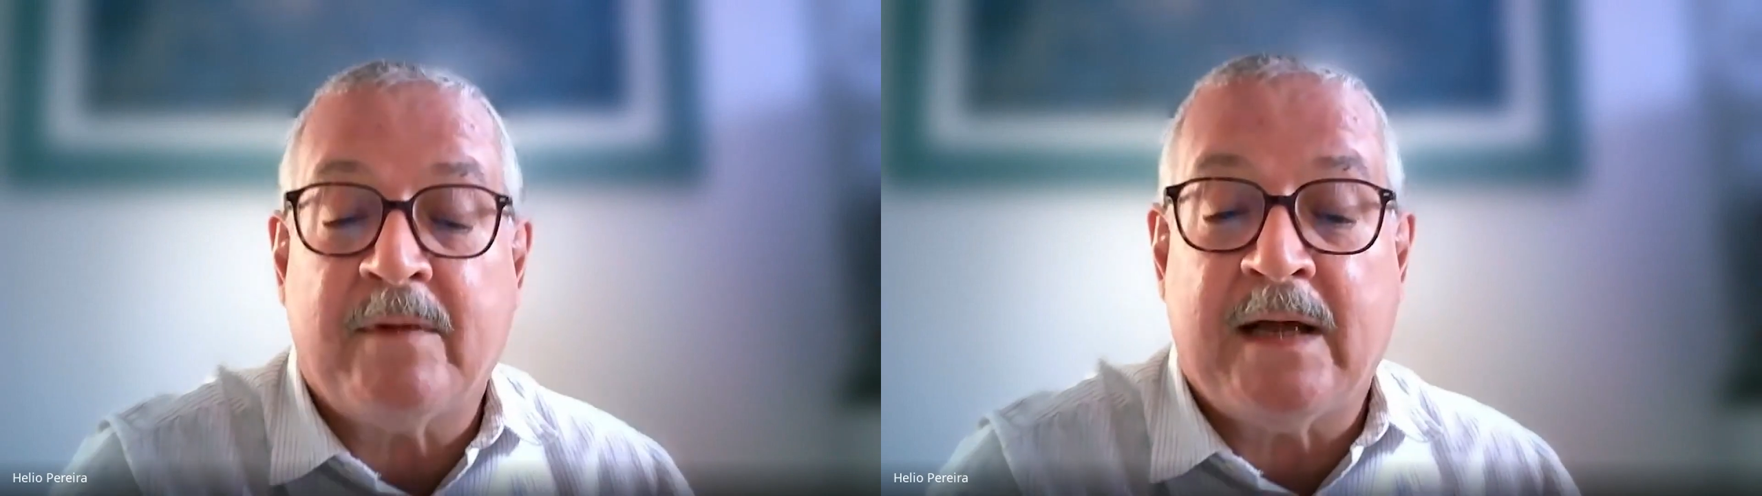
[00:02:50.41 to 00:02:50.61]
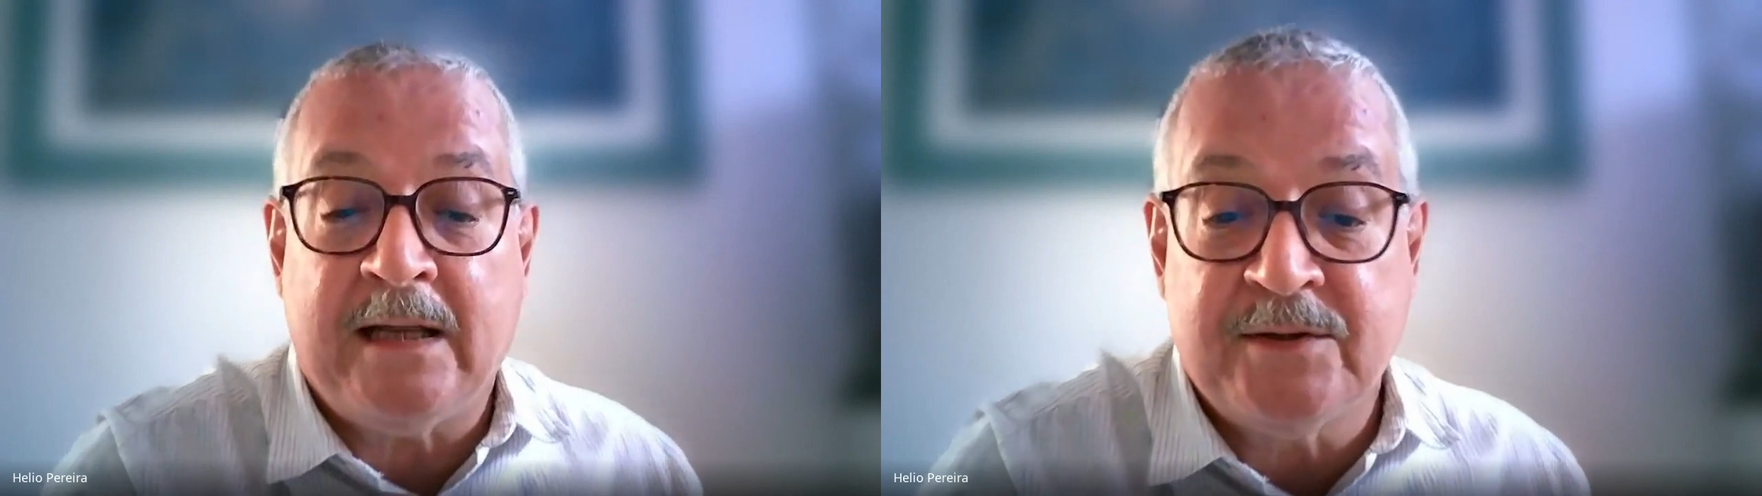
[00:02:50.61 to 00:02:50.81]

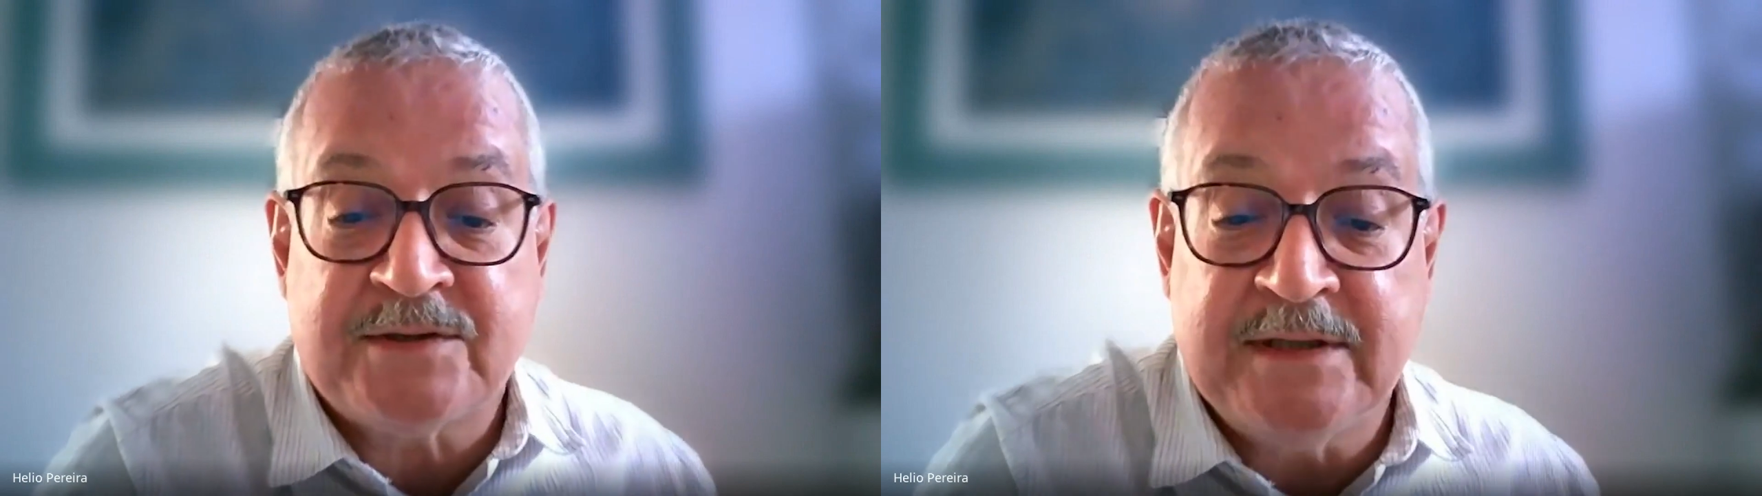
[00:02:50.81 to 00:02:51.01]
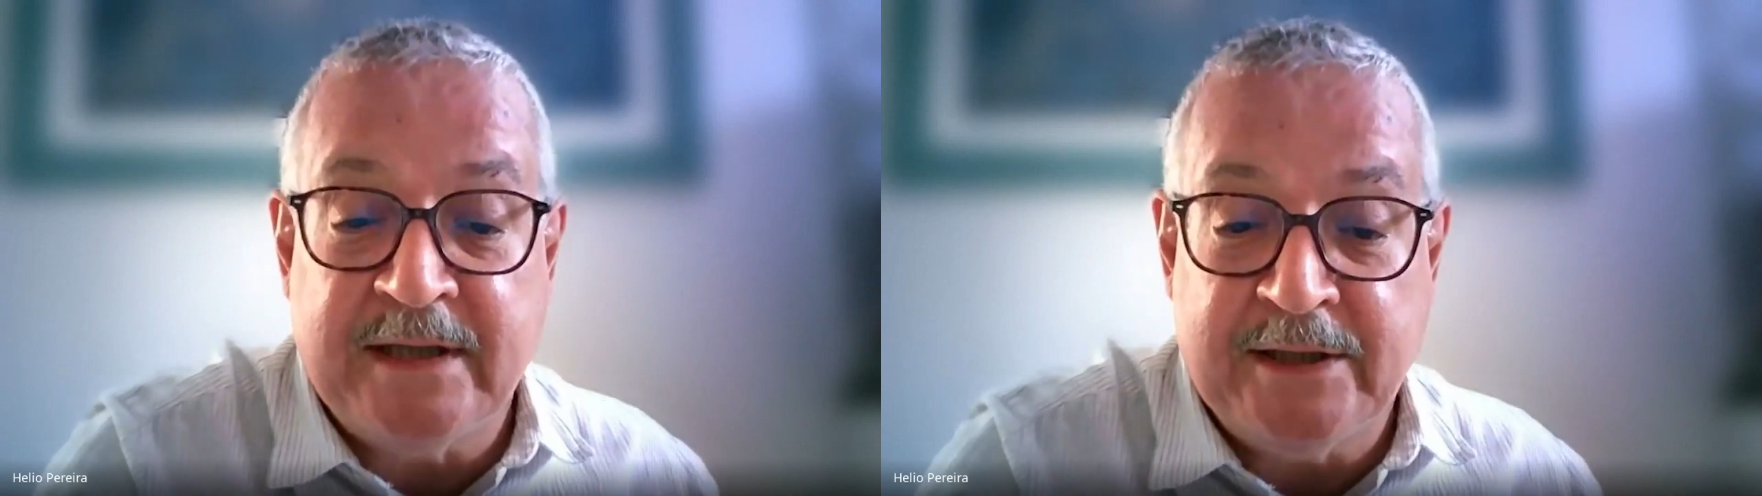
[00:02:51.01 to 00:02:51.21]

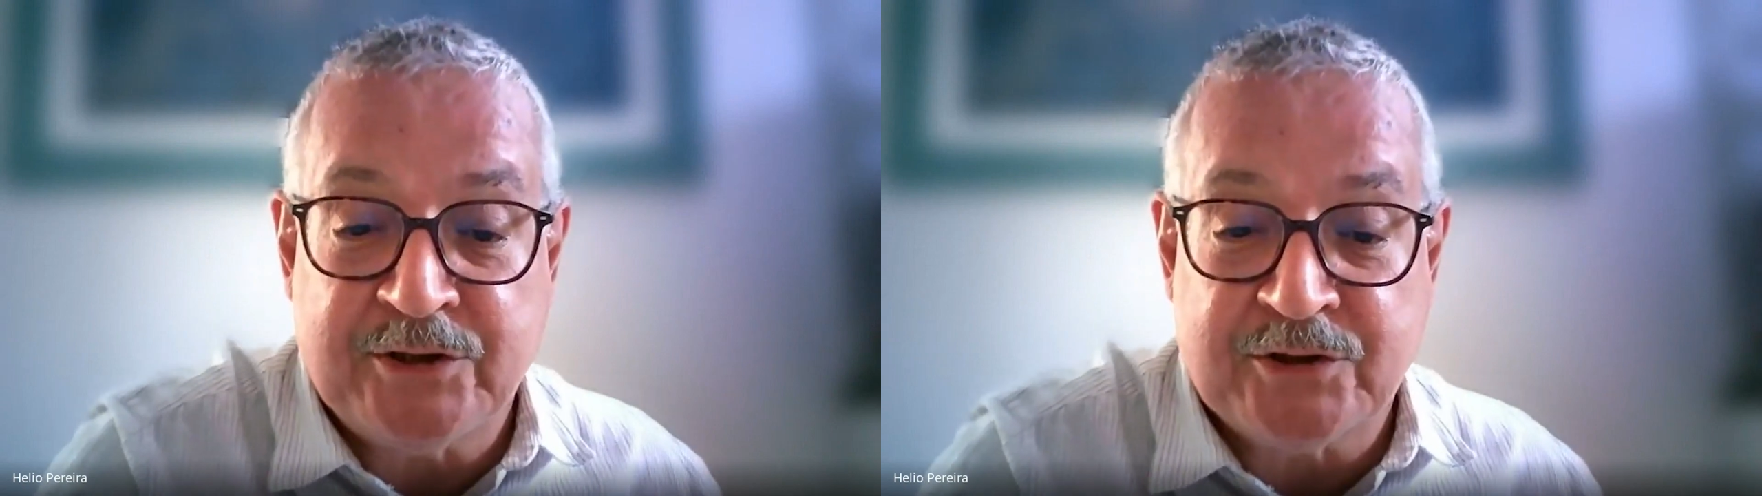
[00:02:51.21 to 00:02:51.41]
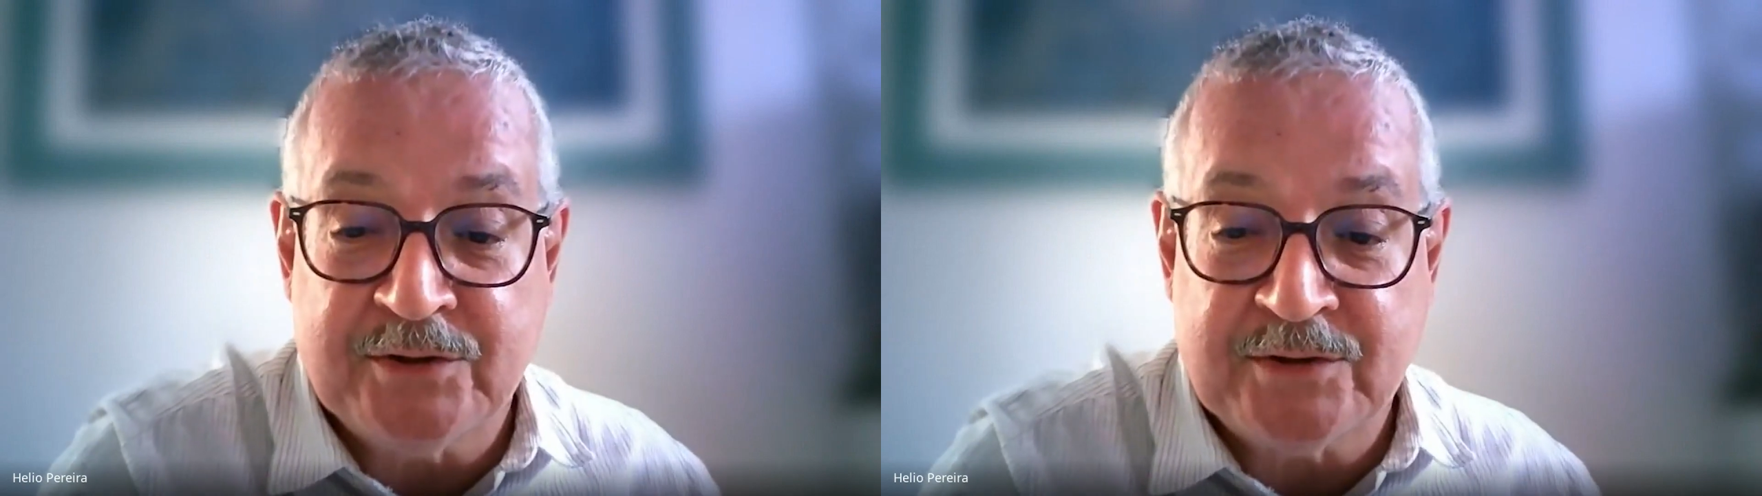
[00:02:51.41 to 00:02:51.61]

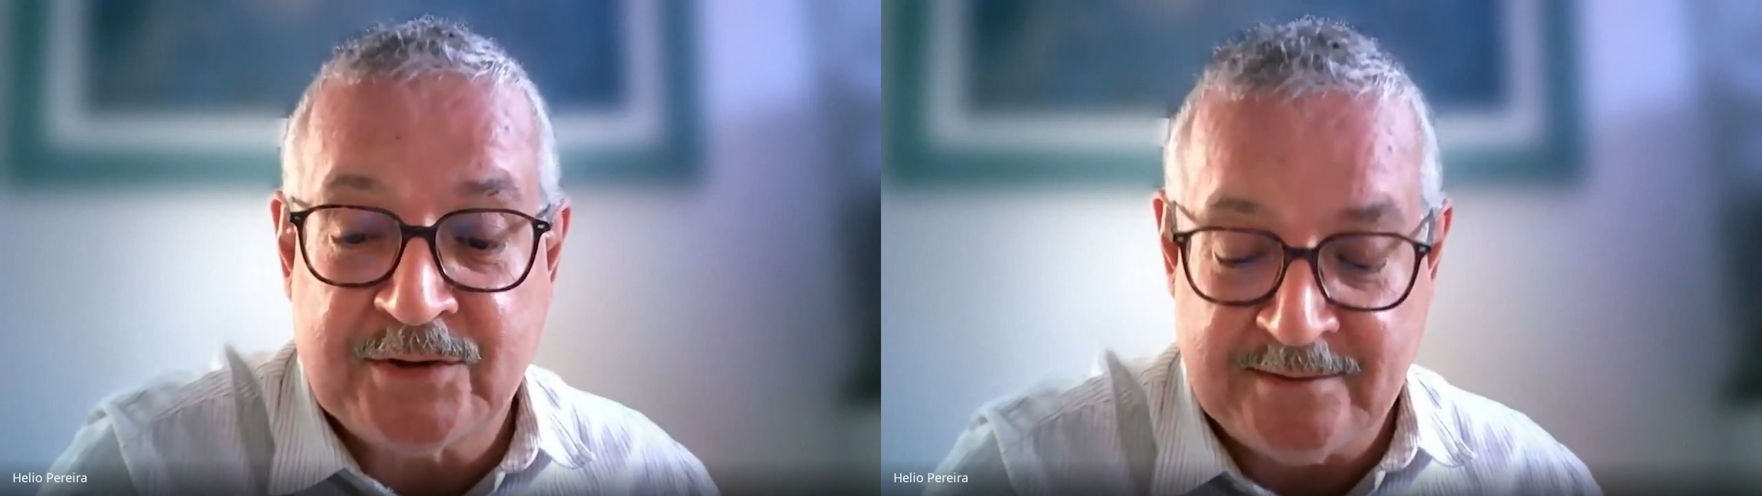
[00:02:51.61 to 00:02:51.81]
hallucinations?